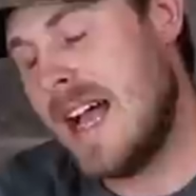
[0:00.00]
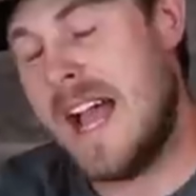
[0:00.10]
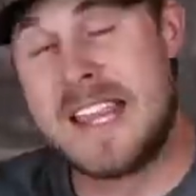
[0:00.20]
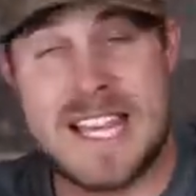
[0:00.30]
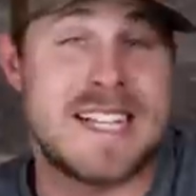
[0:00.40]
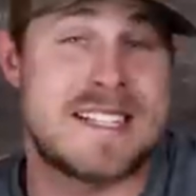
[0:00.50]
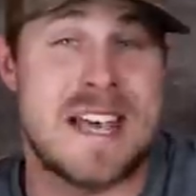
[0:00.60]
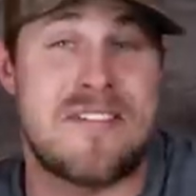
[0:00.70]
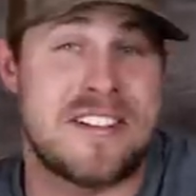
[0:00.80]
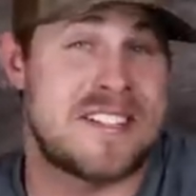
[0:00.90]
I think it's
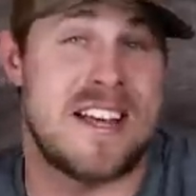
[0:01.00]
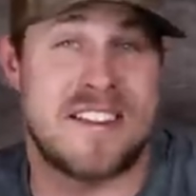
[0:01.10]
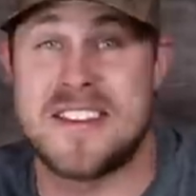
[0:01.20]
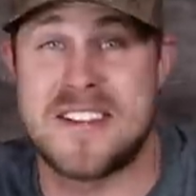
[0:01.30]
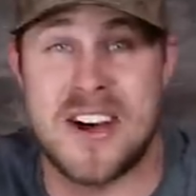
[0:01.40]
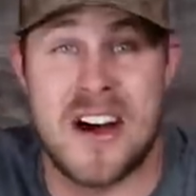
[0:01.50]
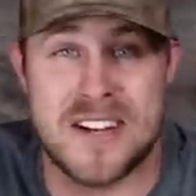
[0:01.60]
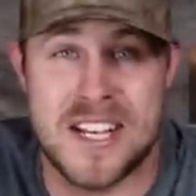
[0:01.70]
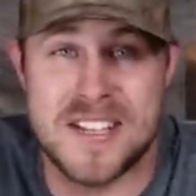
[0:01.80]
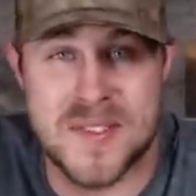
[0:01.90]
safe to say that the
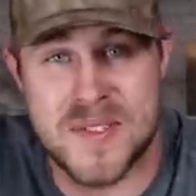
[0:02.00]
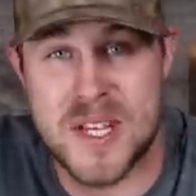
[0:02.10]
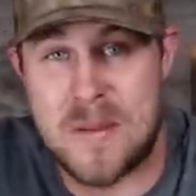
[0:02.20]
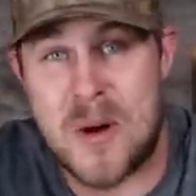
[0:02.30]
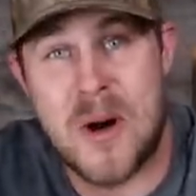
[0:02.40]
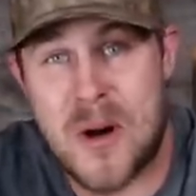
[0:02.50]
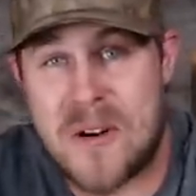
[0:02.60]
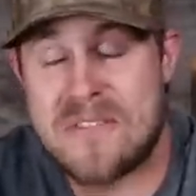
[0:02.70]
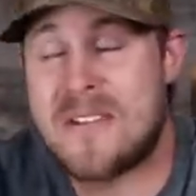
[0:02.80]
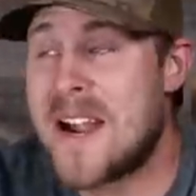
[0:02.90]
dog days of summer
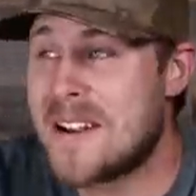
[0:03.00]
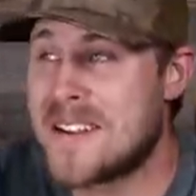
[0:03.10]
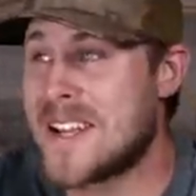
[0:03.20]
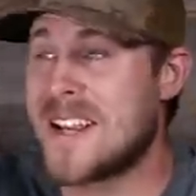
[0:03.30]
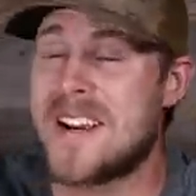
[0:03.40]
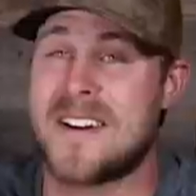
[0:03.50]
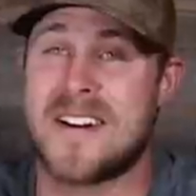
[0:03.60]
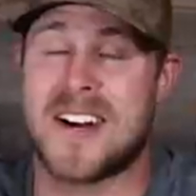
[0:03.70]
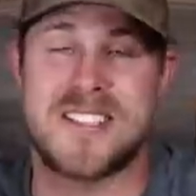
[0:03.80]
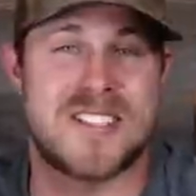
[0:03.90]
are finally
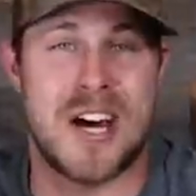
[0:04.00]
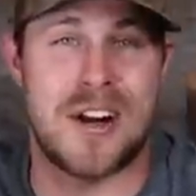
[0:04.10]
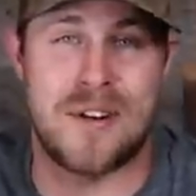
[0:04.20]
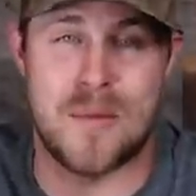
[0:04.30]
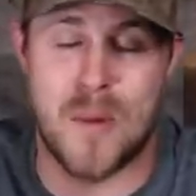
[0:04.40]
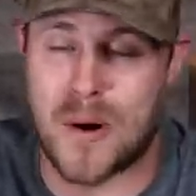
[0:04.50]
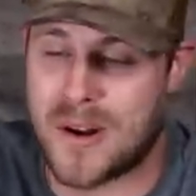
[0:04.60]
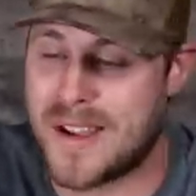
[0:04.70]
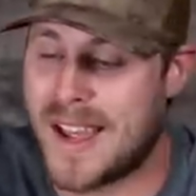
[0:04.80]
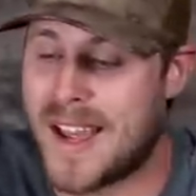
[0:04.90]
here. I just got off
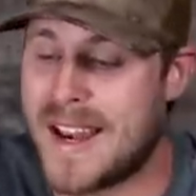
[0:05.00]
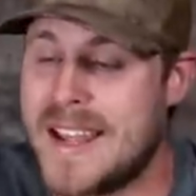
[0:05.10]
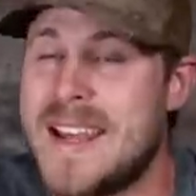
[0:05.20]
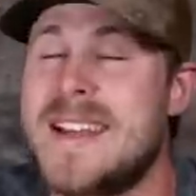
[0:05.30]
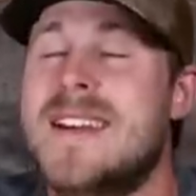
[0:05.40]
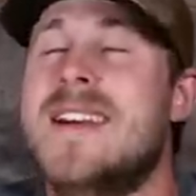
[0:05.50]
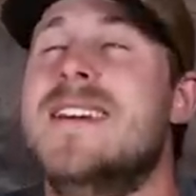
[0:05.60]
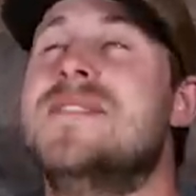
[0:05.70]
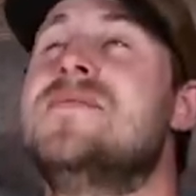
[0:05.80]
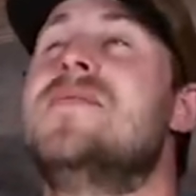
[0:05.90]
work and it
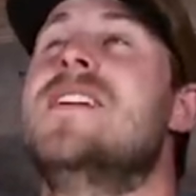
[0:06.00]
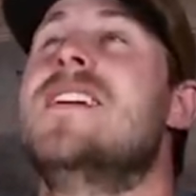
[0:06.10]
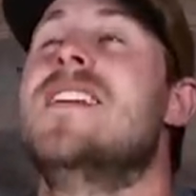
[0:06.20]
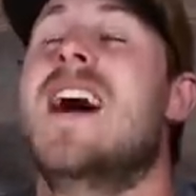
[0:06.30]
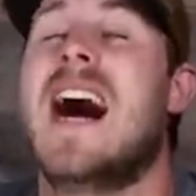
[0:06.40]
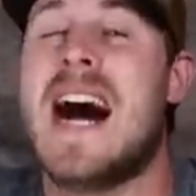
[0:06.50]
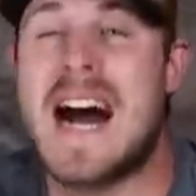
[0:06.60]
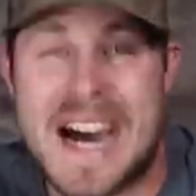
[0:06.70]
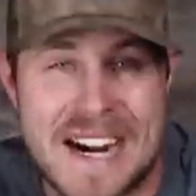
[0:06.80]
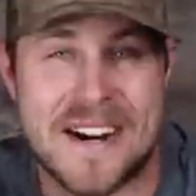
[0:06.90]
is freaking
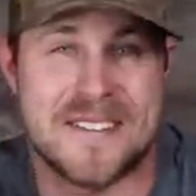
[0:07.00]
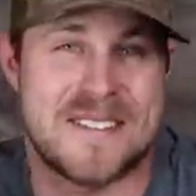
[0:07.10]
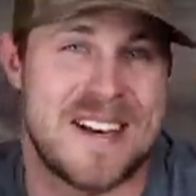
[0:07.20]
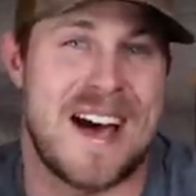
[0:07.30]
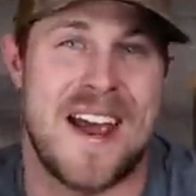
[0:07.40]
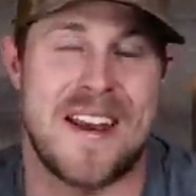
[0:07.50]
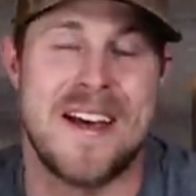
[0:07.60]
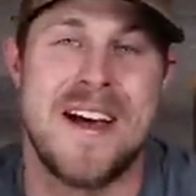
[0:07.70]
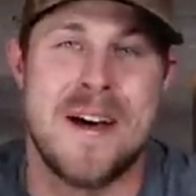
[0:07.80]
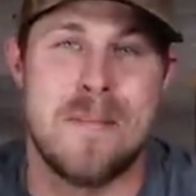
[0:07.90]
hot outside.
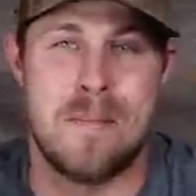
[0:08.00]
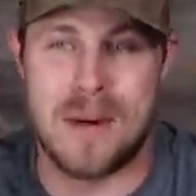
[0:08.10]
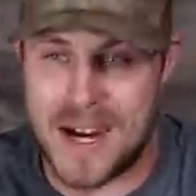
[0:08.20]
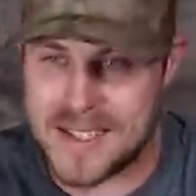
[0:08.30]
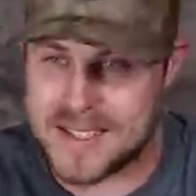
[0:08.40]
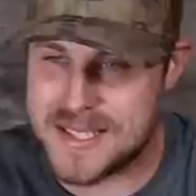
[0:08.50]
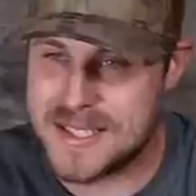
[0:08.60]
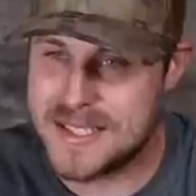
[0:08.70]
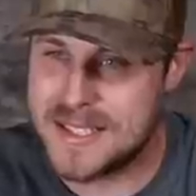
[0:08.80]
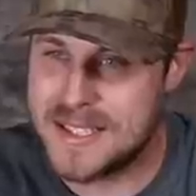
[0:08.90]

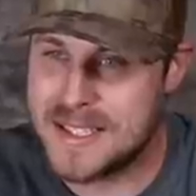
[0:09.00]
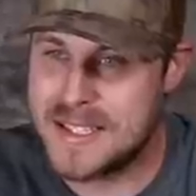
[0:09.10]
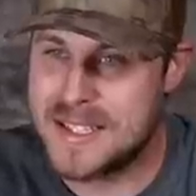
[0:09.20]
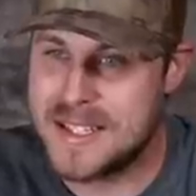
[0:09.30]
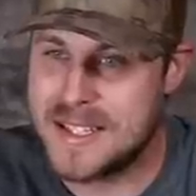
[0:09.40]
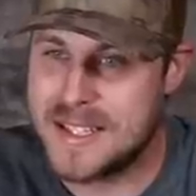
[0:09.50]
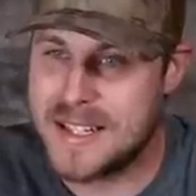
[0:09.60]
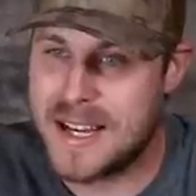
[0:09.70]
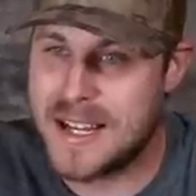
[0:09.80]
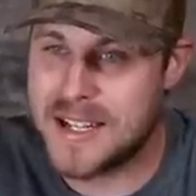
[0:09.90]
But
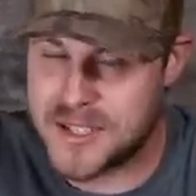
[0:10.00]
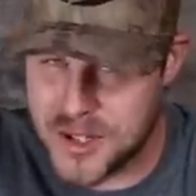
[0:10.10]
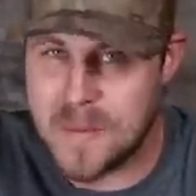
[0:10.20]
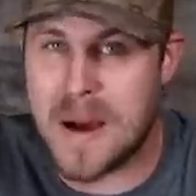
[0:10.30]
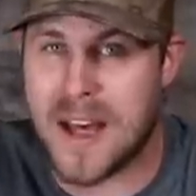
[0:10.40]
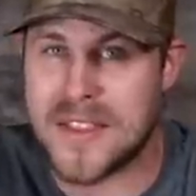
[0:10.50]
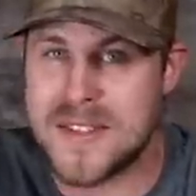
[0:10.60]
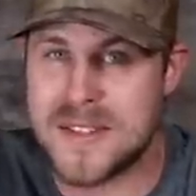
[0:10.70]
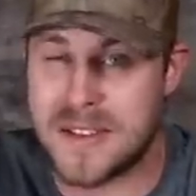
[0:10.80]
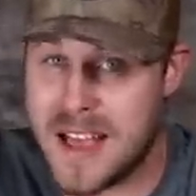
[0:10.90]
in 2
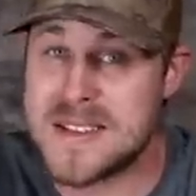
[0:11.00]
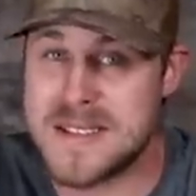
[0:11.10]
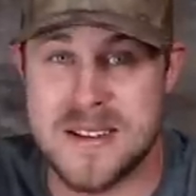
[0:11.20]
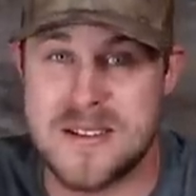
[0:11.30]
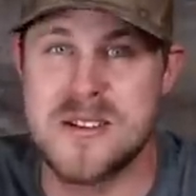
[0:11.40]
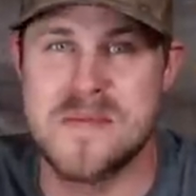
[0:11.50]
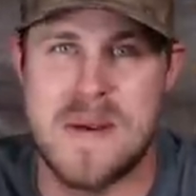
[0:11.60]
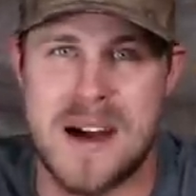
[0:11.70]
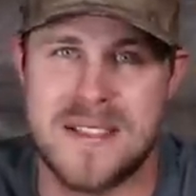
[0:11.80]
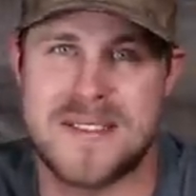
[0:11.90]
months, less than 2
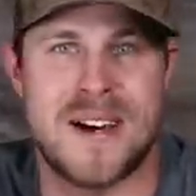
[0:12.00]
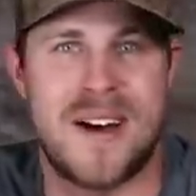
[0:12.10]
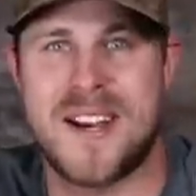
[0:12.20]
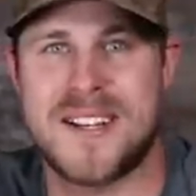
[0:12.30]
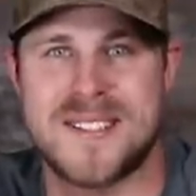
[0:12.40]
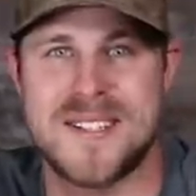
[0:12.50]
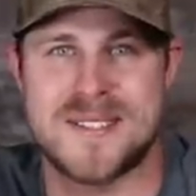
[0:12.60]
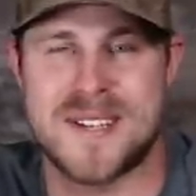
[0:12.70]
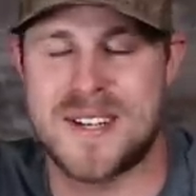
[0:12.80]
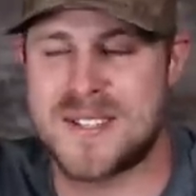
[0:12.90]
months, hunting
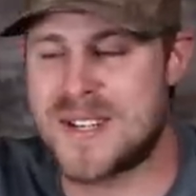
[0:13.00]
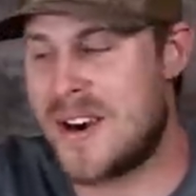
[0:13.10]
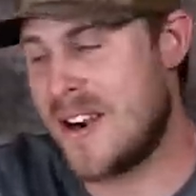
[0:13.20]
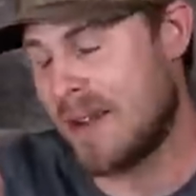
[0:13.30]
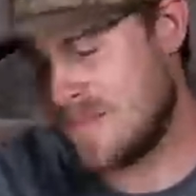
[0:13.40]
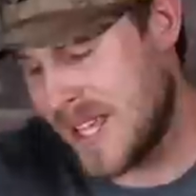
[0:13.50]
season is going to start and I'm